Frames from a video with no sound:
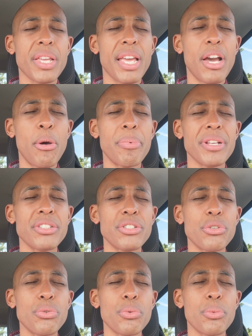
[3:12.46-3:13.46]
Help us
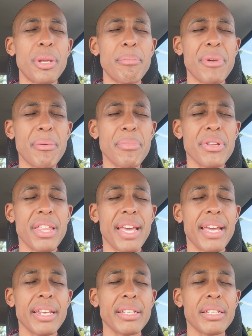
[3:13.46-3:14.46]
to remember
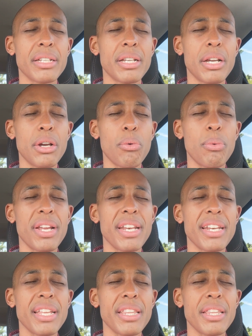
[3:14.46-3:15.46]
that
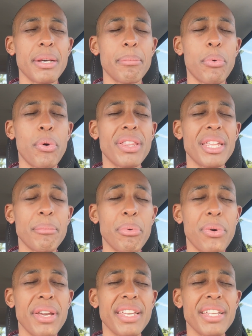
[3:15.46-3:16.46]
when the boiling
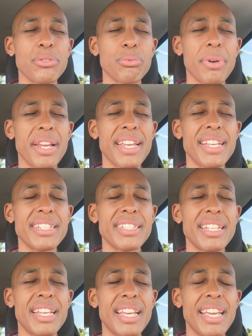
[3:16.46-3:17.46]
point gets
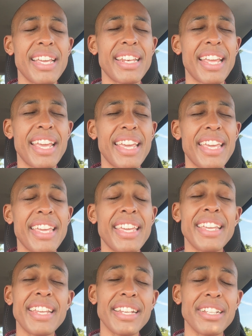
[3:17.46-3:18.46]
raised in a
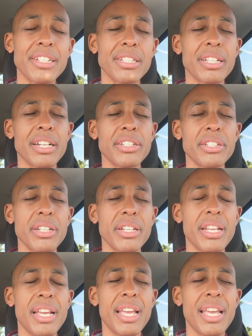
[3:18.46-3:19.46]
heated discussion.
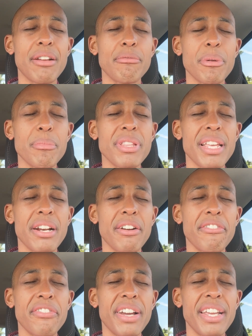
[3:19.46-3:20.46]
And remember that
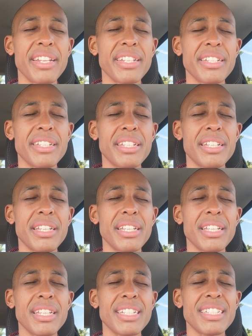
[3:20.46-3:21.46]
our fight
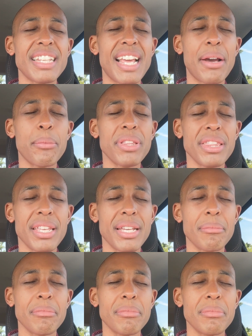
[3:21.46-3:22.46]
is not with
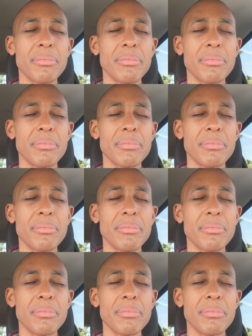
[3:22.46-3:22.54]
them.